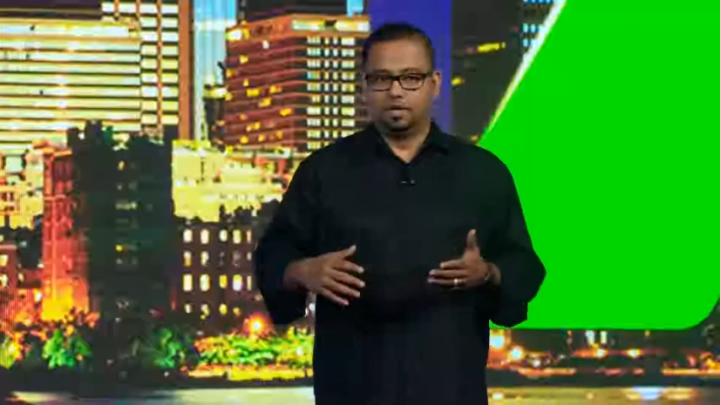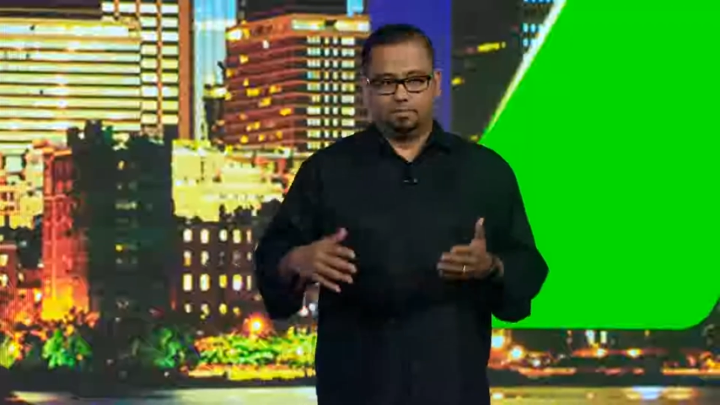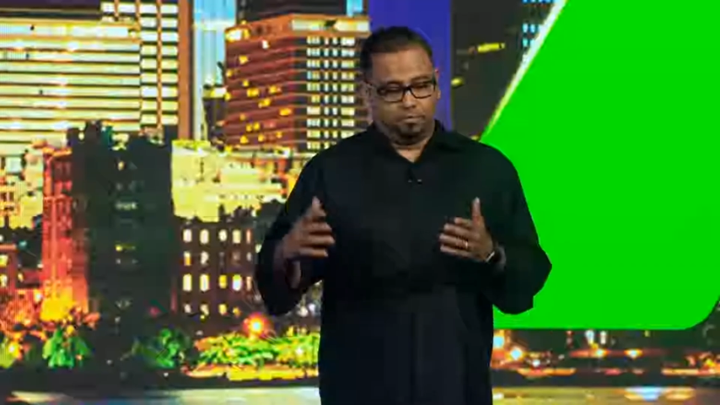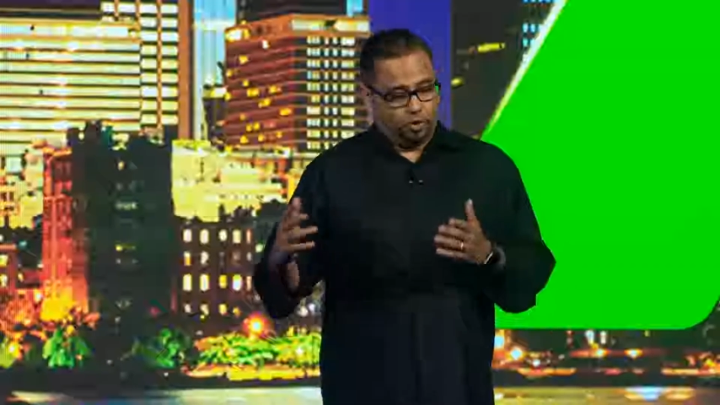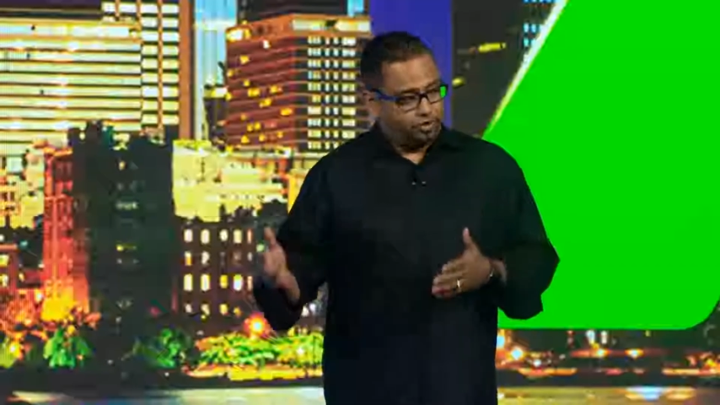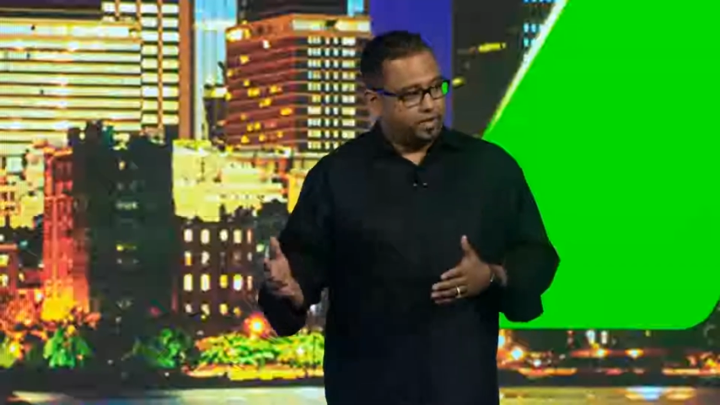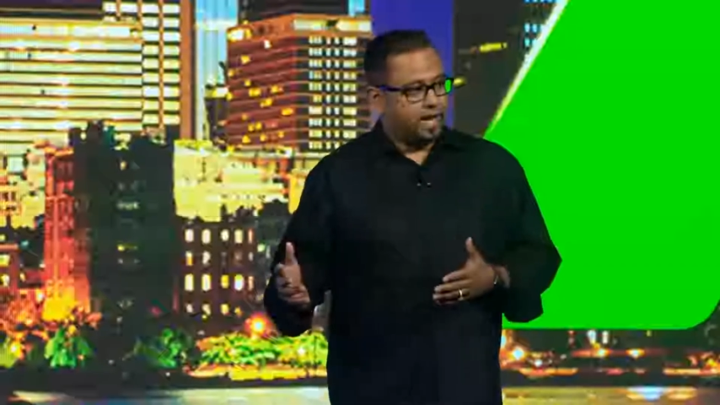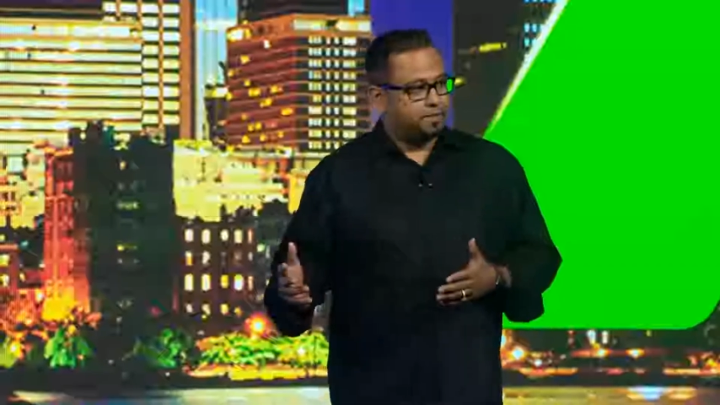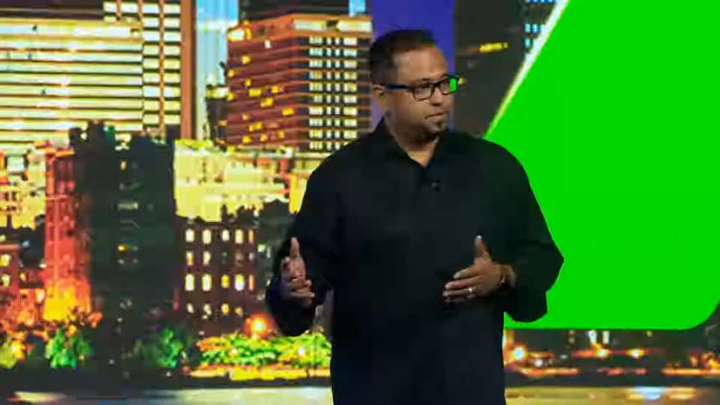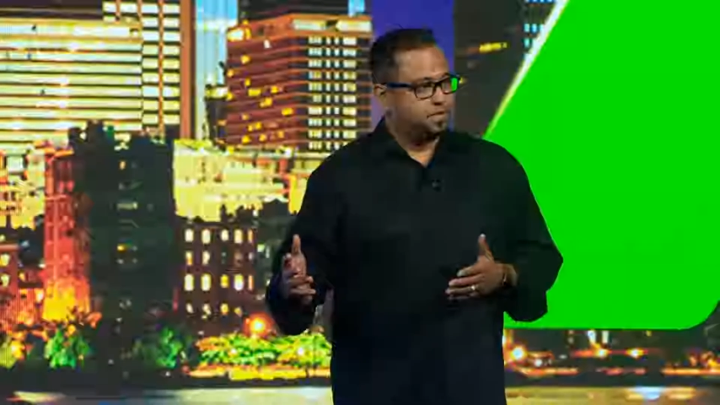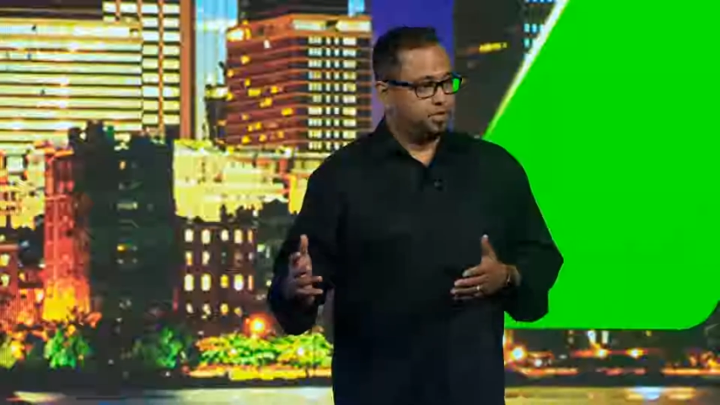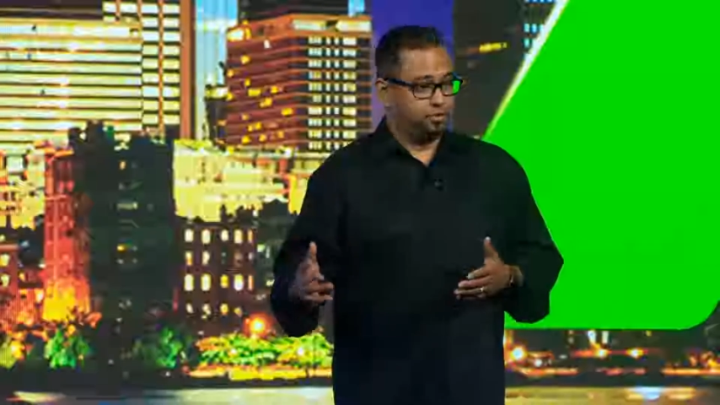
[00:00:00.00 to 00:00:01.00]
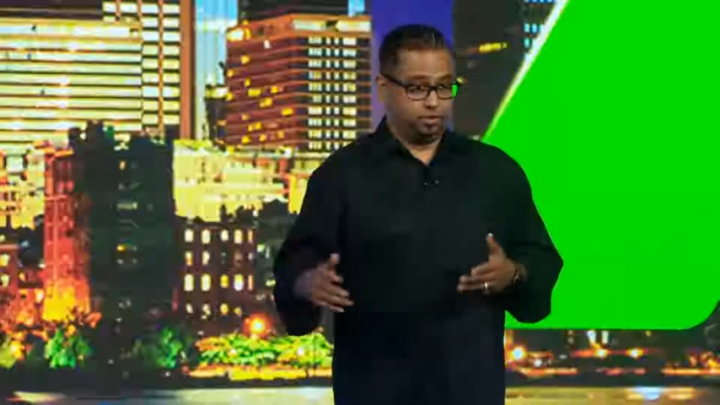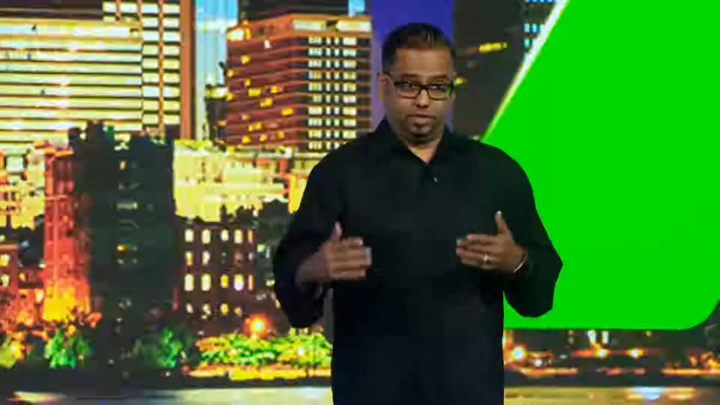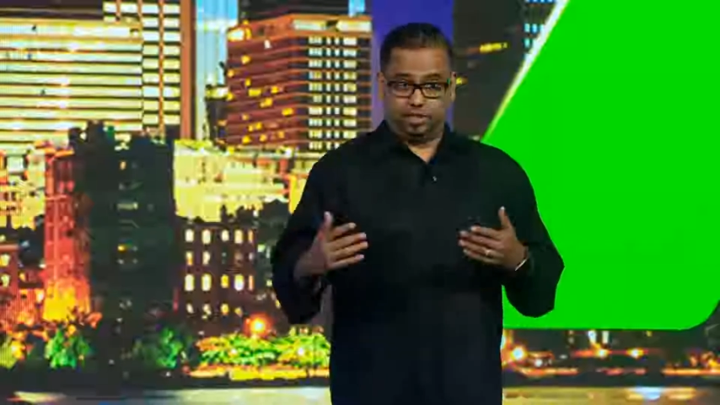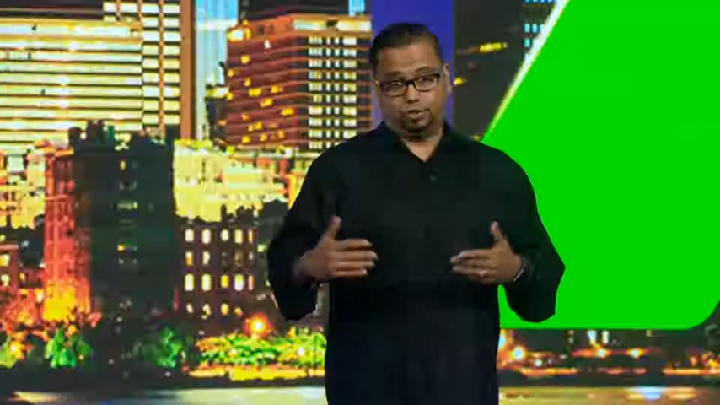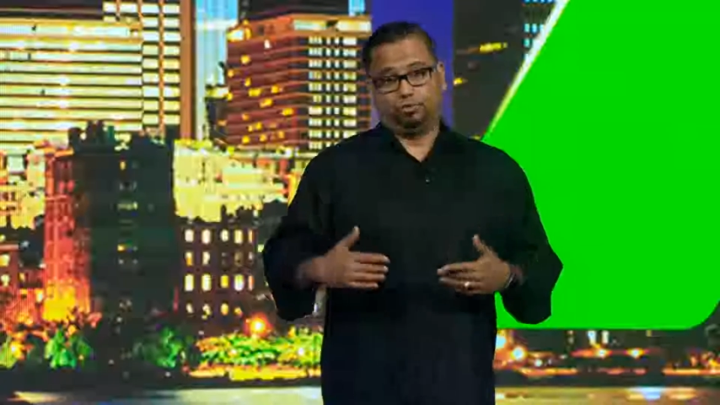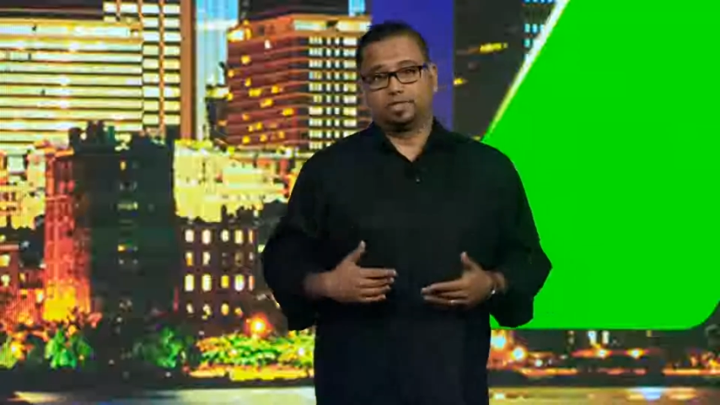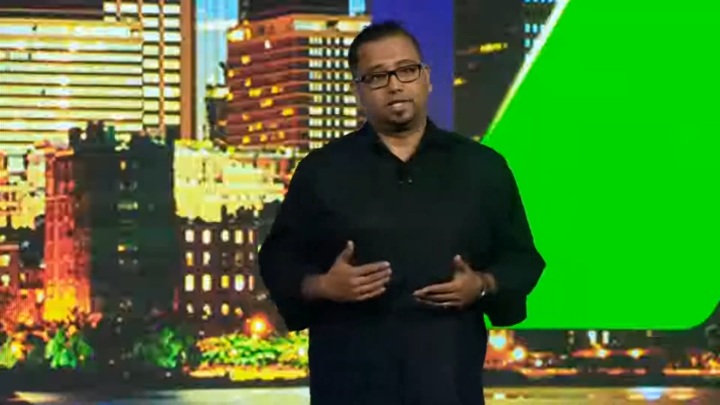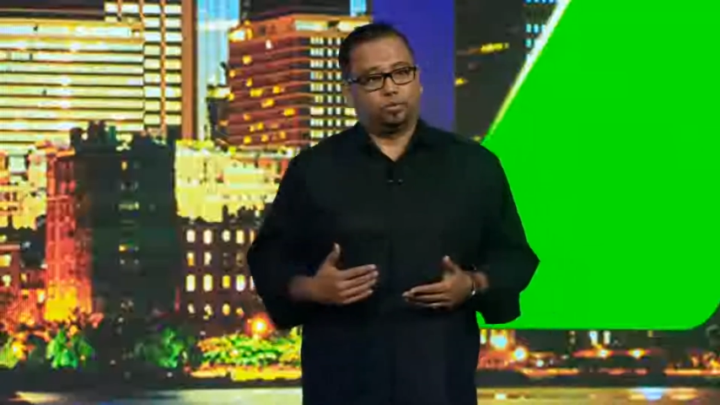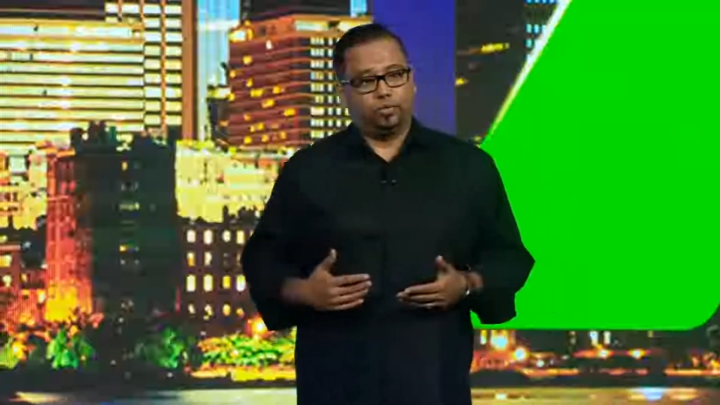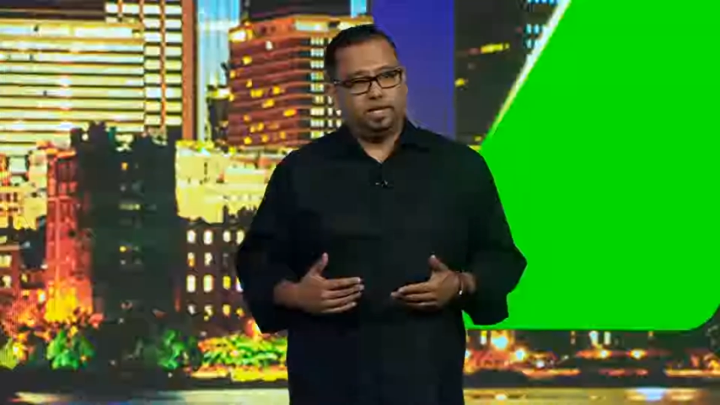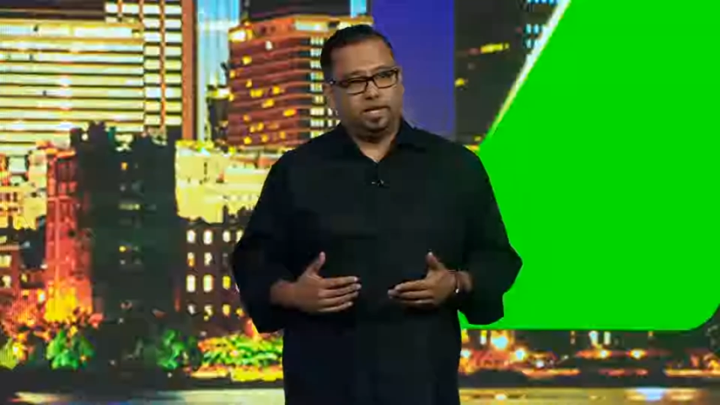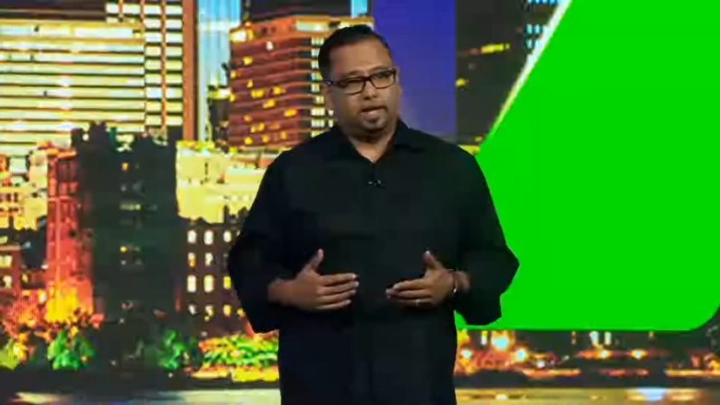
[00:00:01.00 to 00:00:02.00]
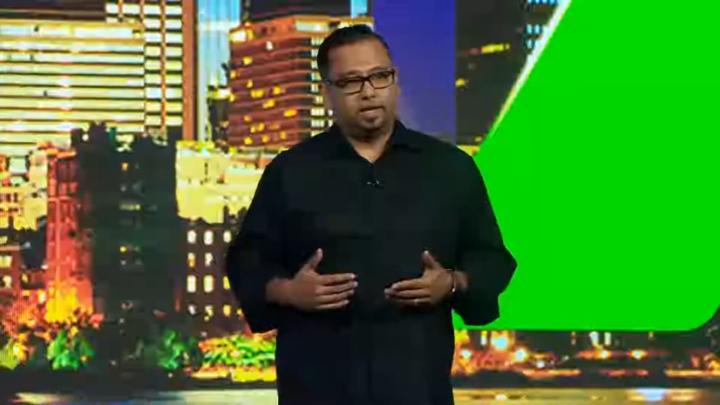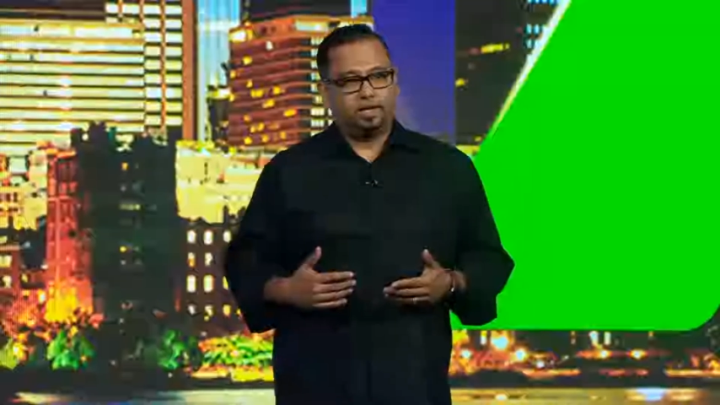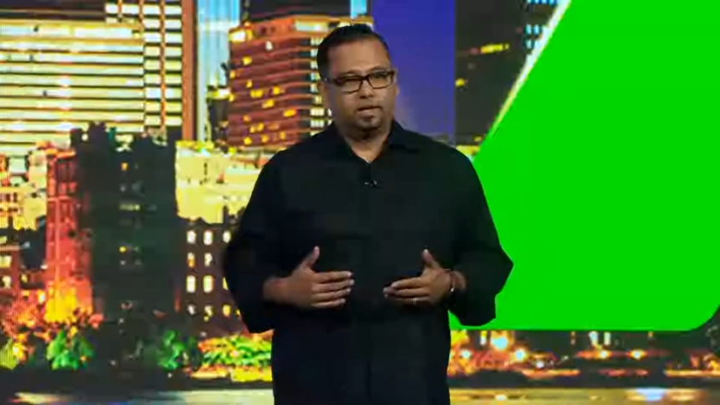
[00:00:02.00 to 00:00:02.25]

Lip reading: modern apps using the tools that we like